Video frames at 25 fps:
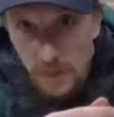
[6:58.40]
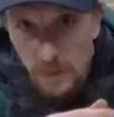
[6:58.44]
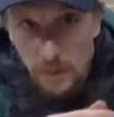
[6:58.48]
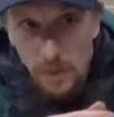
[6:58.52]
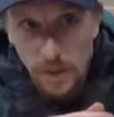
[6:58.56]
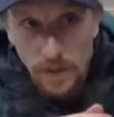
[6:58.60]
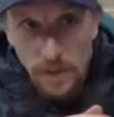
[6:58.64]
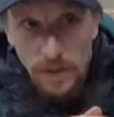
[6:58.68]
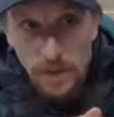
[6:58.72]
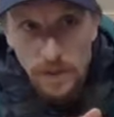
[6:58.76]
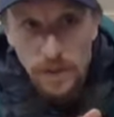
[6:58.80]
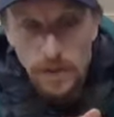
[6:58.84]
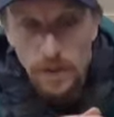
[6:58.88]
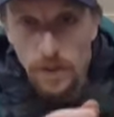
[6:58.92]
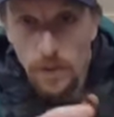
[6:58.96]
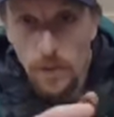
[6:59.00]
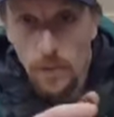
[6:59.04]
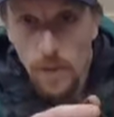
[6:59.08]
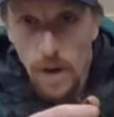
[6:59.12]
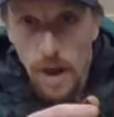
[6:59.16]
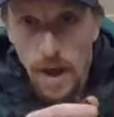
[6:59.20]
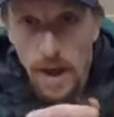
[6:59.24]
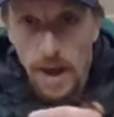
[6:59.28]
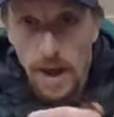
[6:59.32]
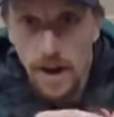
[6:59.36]
with the
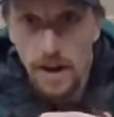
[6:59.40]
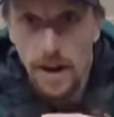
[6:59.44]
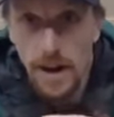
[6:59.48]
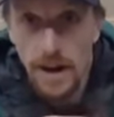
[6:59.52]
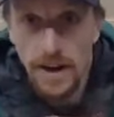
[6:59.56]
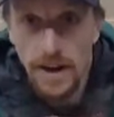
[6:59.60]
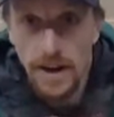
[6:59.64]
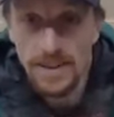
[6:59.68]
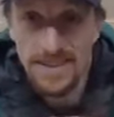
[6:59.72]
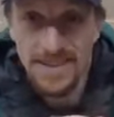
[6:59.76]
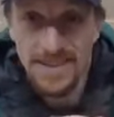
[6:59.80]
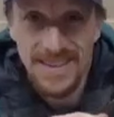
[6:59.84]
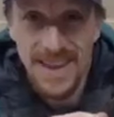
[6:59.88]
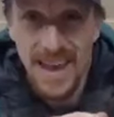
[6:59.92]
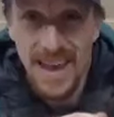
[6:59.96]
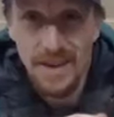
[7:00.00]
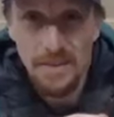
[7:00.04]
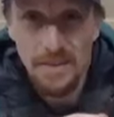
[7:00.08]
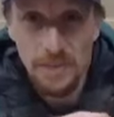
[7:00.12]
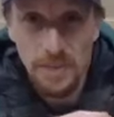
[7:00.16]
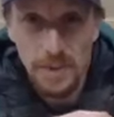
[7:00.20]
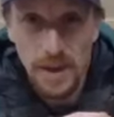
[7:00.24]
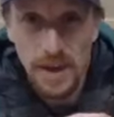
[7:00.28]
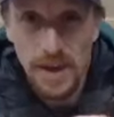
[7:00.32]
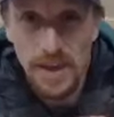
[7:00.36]
wire and it'll stay
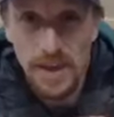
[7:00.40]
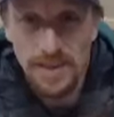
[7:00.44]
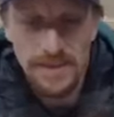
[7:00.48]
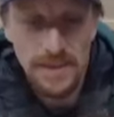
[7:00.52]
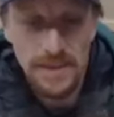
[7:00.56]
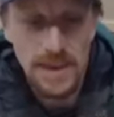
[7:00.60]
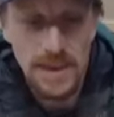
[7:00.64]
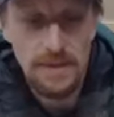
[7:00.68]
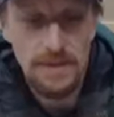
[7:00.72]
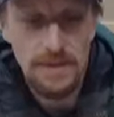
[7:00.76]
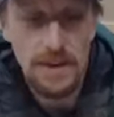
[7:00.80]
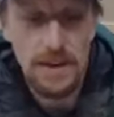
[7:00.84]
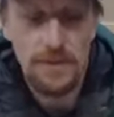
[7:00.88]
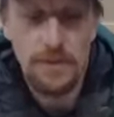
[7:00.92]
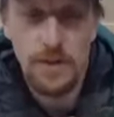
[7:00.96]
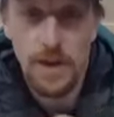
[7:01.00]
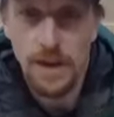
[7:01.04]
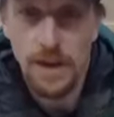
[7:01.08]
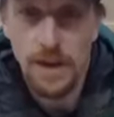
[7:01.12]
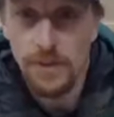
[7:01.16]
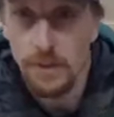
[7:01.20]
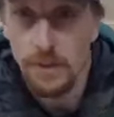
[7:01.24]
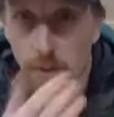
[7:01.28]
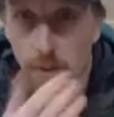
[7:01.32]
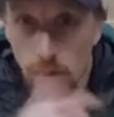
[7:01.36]
in place even if you
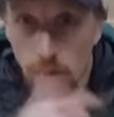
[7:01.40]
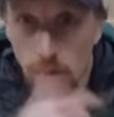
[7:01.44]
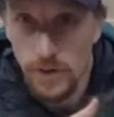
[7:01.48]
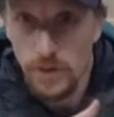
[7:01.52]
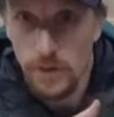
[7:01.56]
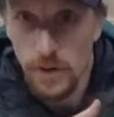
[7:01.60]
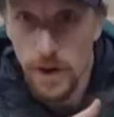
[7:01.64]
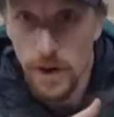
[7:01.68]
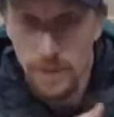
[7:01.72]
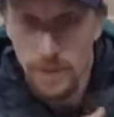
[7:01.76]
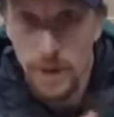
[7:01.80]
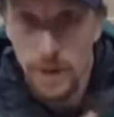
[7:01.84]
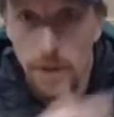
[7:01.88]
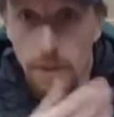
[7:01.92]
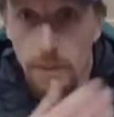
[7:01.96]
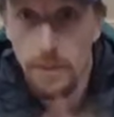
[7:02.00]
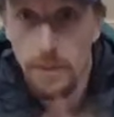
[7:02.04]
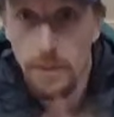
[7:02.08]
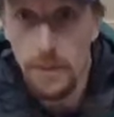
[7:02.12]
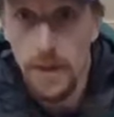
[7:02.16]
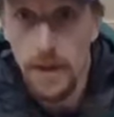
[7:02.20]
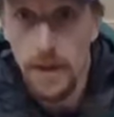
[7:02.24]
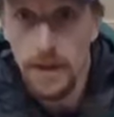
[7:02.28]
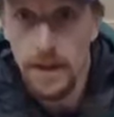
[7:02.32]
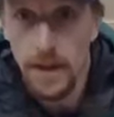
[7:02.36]
have to pull the strap out,
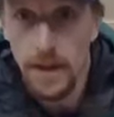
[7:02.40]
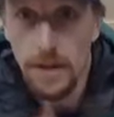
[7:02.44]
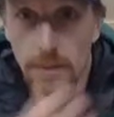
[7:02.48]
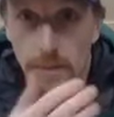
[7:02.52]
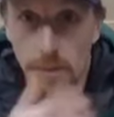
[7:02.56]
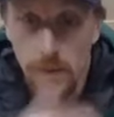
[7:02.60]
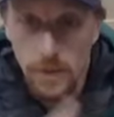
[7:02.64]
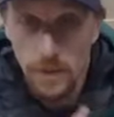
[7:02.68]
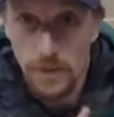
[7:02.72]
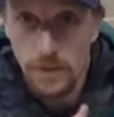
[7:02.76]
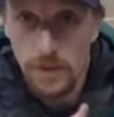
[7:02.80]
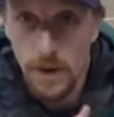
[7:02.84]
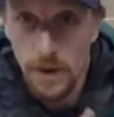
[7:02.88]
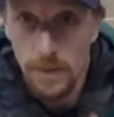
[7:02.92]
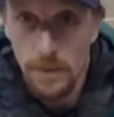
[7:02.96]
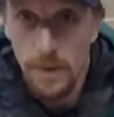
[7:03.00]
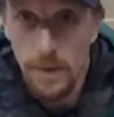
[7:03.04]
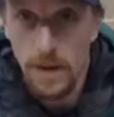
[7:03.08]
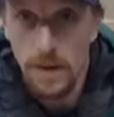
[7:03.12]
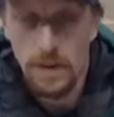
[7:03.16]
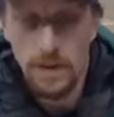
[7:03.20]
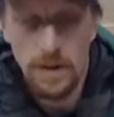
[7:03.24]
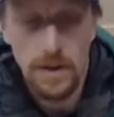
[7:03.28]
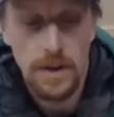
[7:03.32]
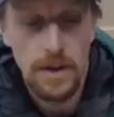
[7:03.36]
put it back on, pull the strap
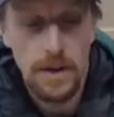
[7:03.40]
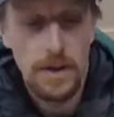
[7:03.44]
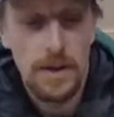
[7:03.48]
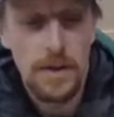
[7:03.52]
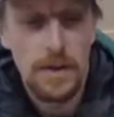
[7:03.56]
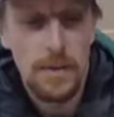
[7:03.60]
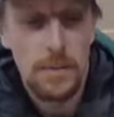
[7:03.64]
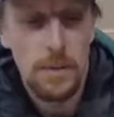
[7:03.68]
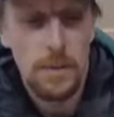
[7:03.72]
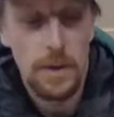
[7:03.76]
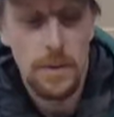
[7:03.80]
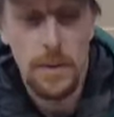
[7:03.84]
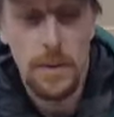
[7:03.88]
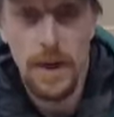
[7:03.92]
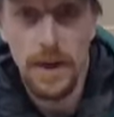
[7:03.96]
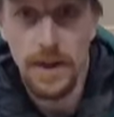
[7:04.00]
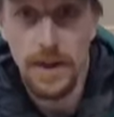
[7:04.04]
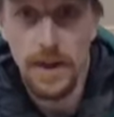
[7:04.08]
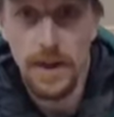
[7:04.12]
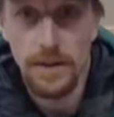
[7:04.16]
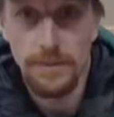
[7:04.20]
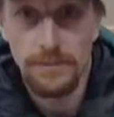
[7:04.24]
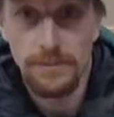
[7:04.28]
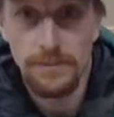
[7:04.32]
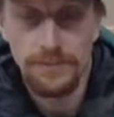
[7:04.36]
out, put it back
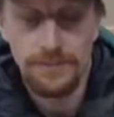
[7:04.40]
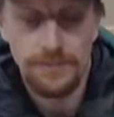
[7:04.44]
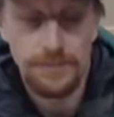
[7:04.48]
on.